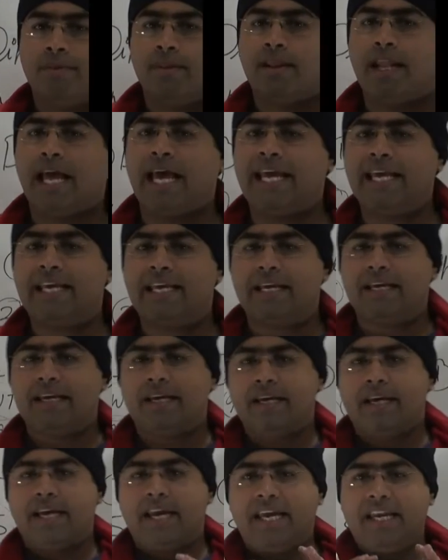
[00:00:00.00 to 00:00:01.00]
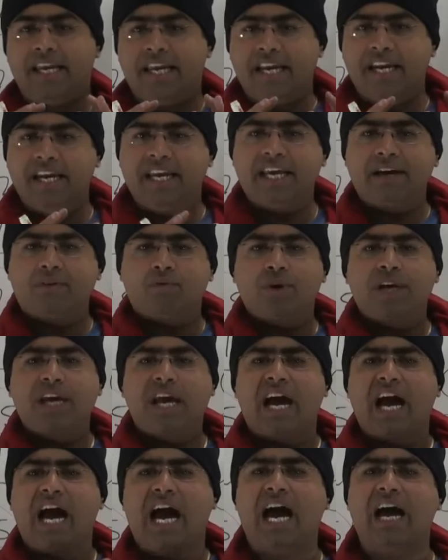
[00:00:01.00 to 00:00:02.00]
like in India, we
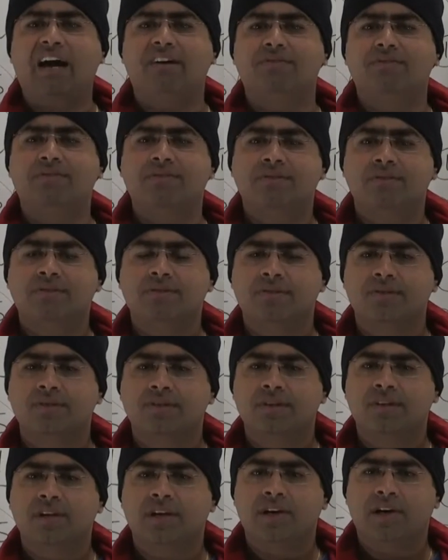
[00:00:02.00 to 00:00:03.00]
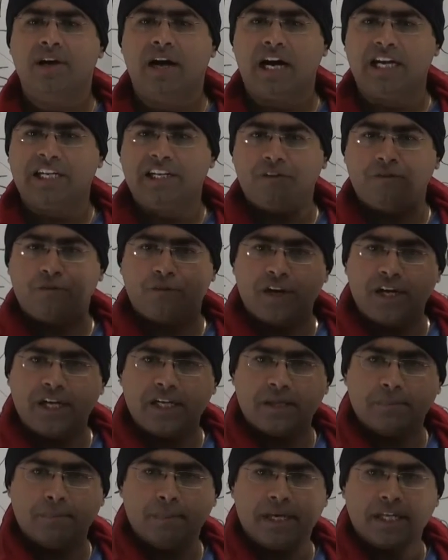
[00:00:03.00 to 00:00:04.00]
have a
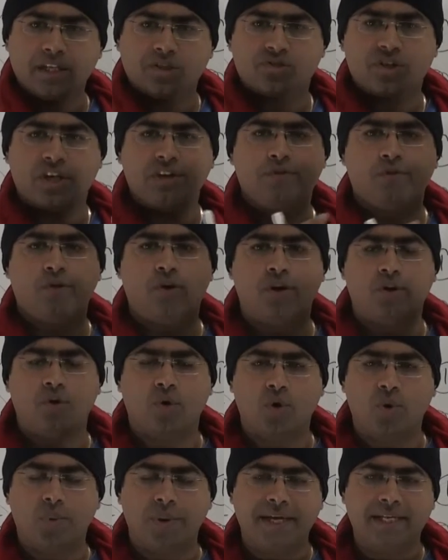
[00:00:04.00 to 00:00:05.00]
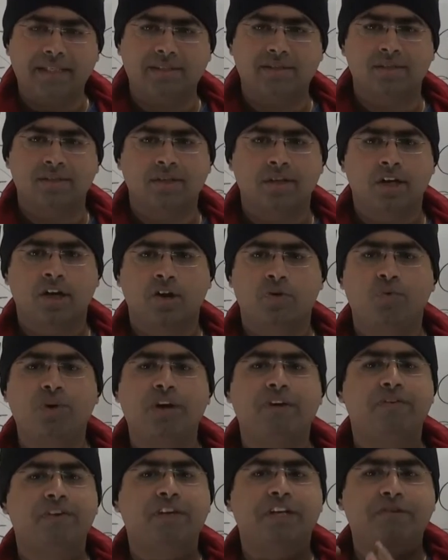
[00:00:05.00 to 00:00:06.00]
different ministry for roadways,
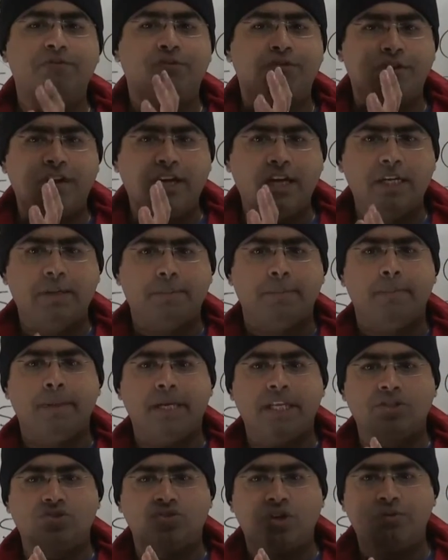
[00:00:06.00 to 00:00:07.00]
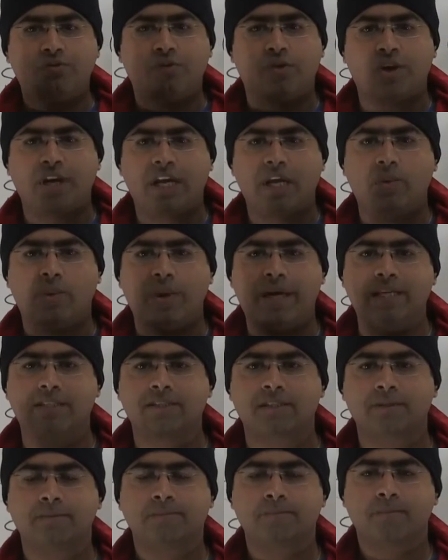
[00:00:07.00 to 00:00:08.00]
we have a different ministry for
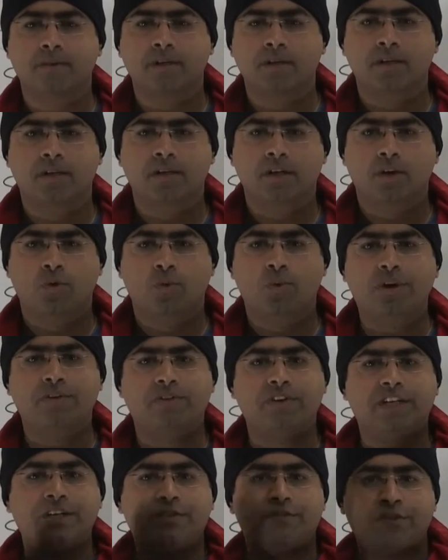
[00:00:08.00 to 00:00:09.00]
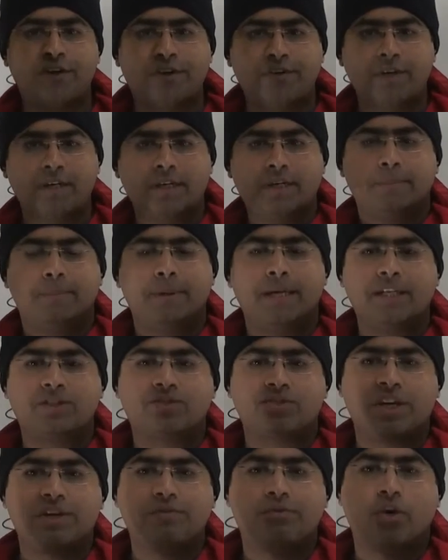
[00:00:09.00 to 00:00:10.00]
railways, we have a different
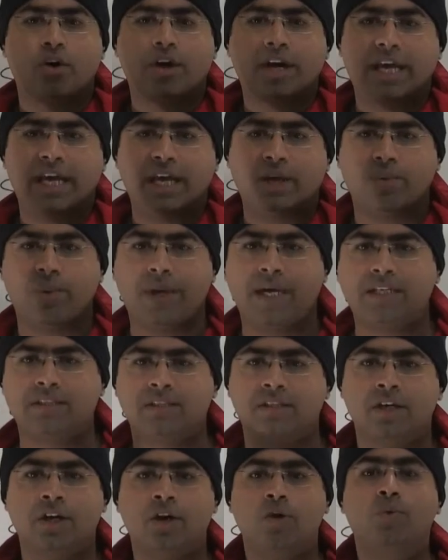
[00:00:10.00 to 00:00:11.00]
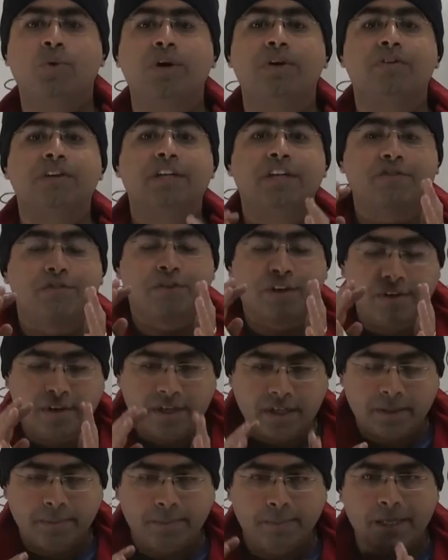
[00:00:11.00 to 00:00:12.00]
ministry for airways, we have a
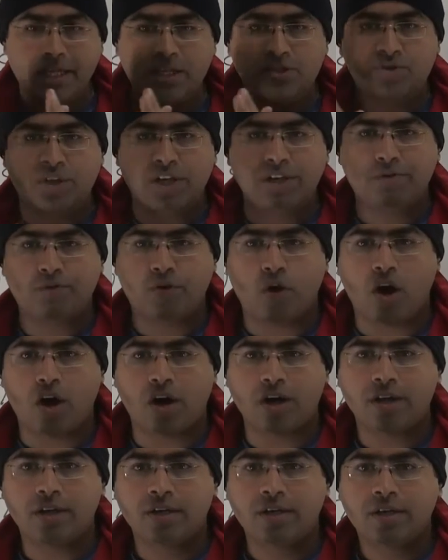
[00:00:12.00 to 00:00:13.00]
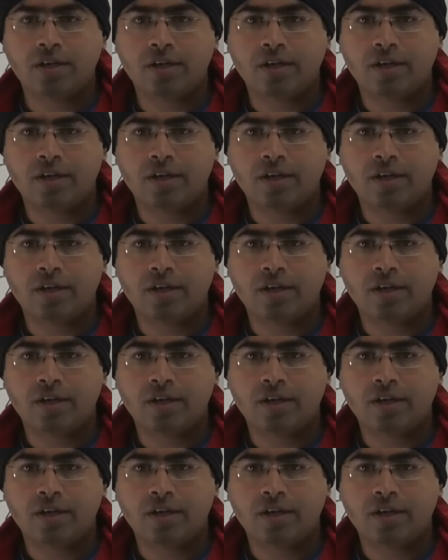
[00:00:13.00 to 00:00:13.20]
different ministry for